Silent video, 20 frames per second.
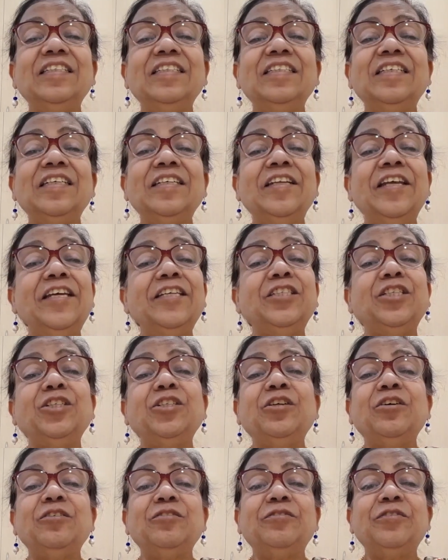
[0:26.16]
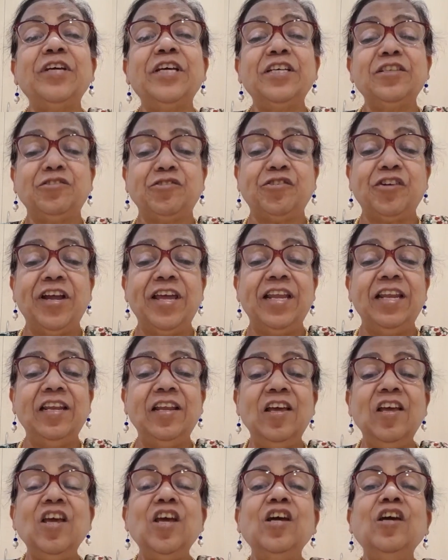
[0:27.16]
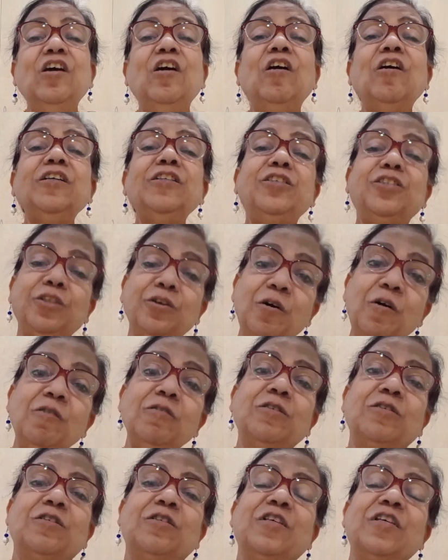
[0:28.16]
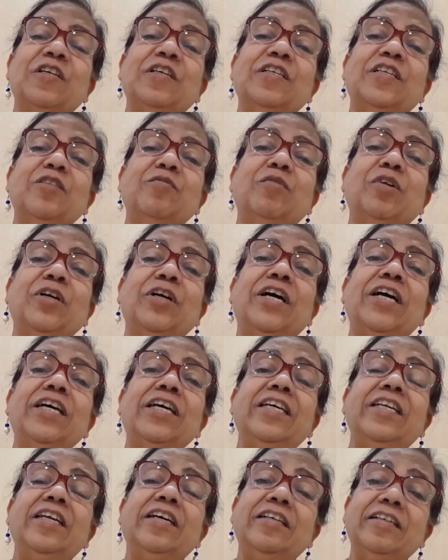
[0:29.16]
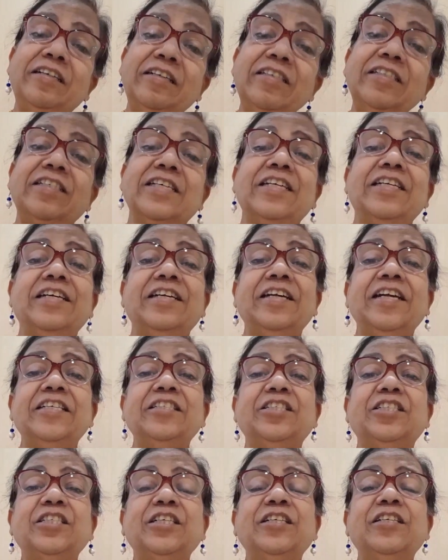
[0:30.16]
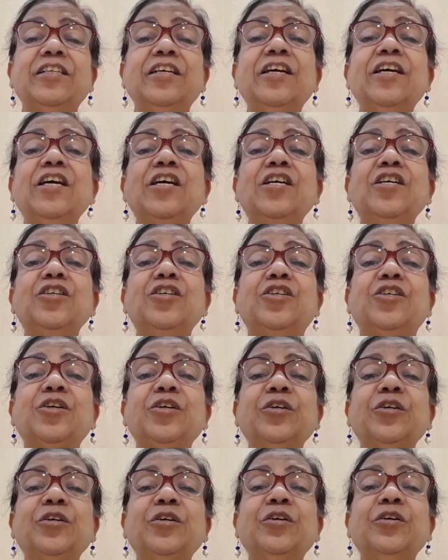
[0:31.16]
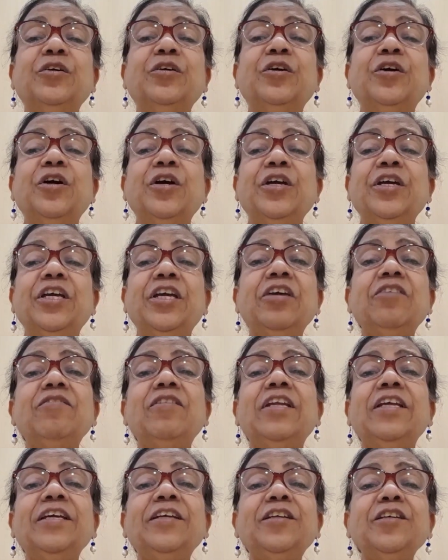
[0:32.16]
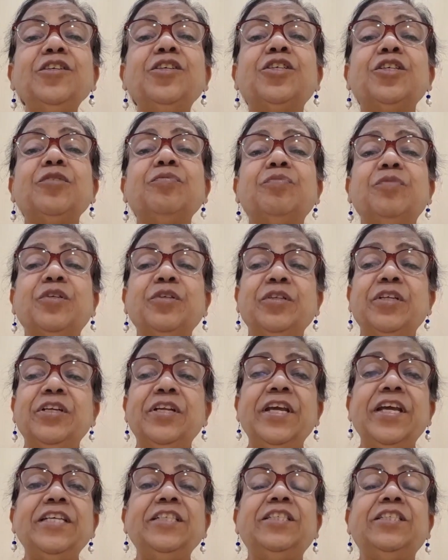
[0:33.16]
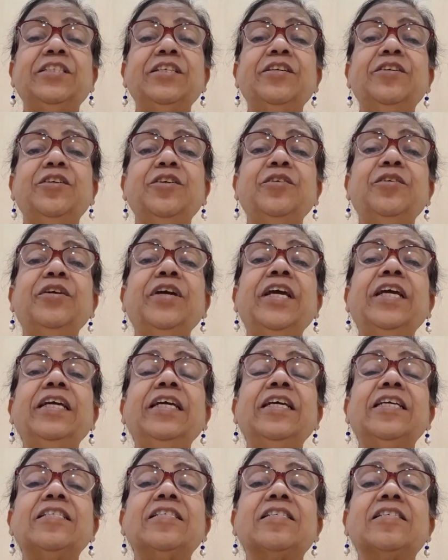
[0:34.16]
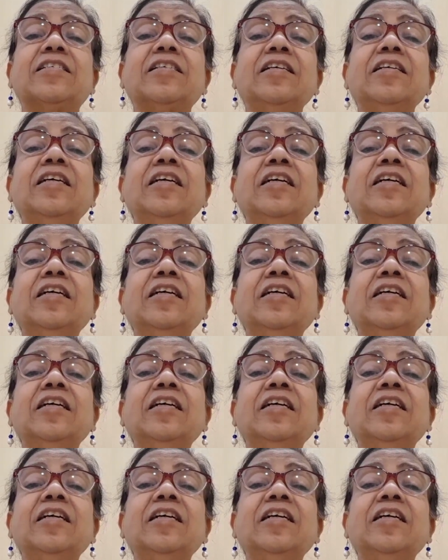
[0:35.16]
the nation of Israel. God chose Deborah in her generation to give leadership to the nation during its